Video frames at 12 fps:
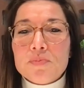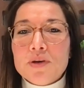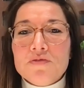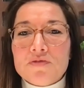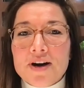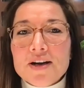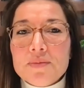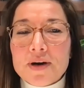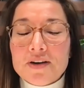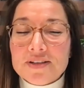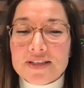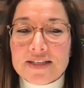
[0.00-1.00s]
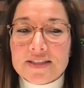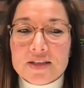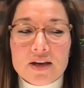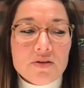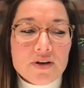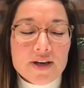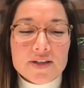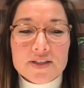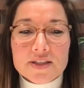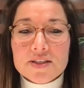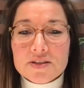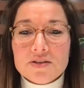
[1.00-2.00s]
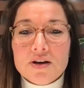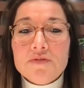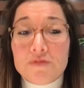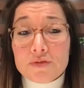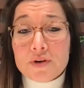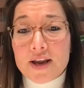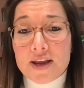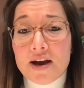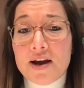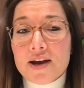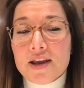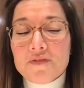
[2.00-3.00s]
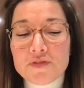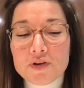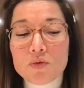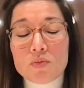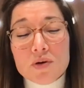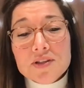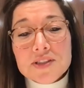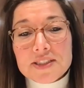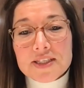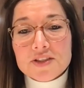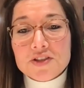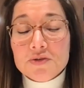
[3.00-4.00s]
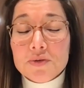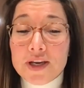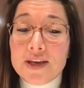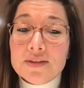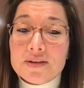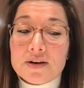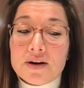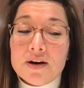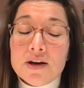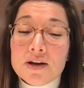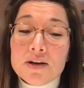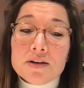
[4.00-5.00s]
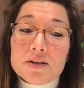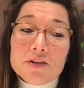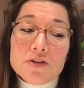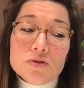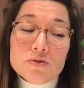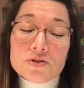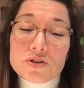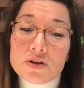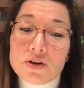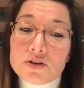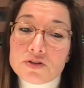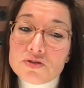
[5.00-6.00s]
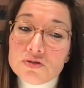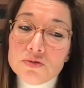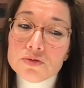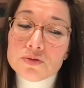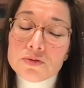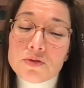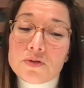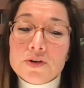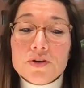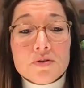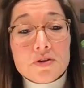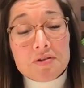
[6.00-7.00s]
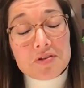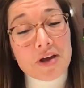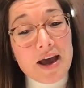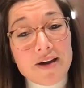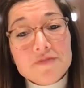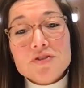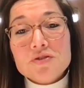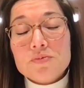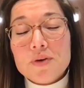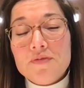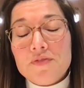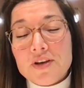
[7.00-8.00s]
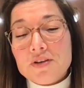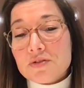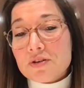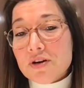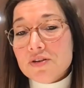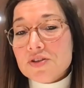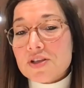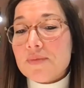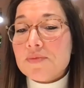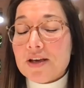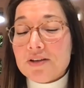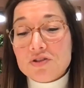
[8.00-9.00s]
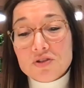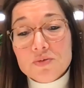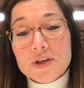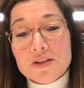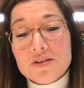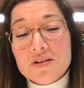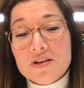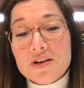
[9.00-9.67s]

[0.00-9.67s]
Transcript: be frank about it and say, okay, this is not for A I. If you want this, you either use another tool or you have to rethink your concept and do it